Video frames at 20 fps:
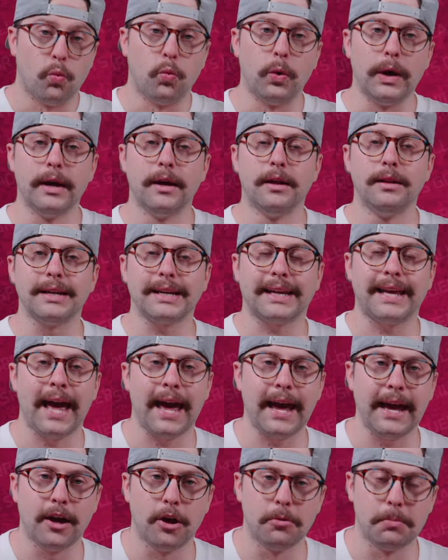Will
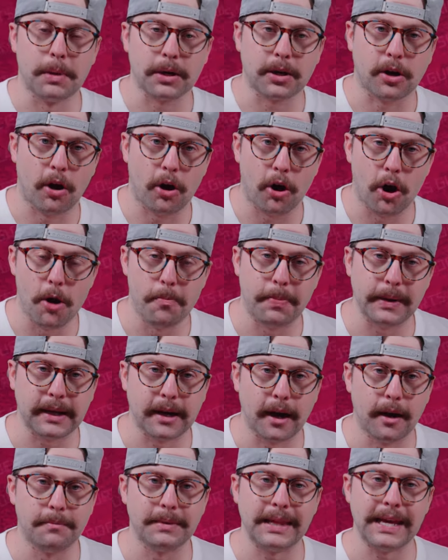Cale Makar
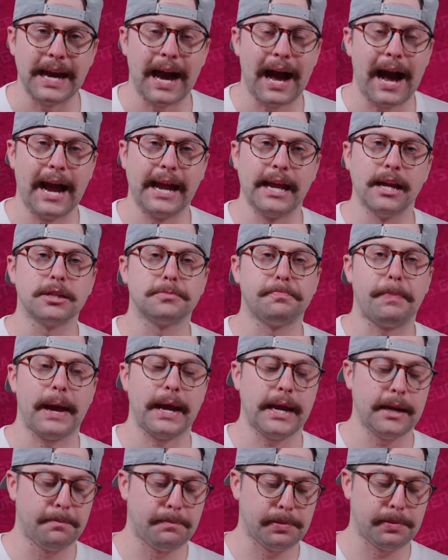become the highest
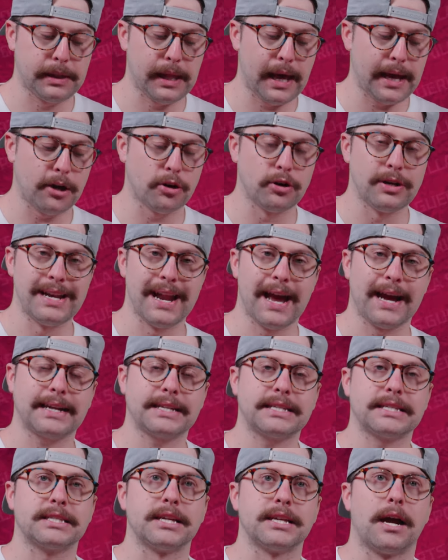paid player
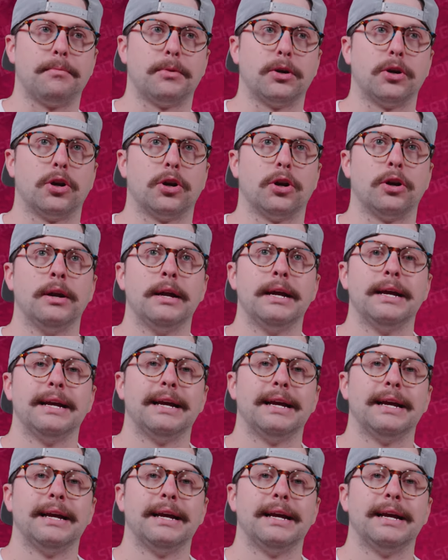next summer?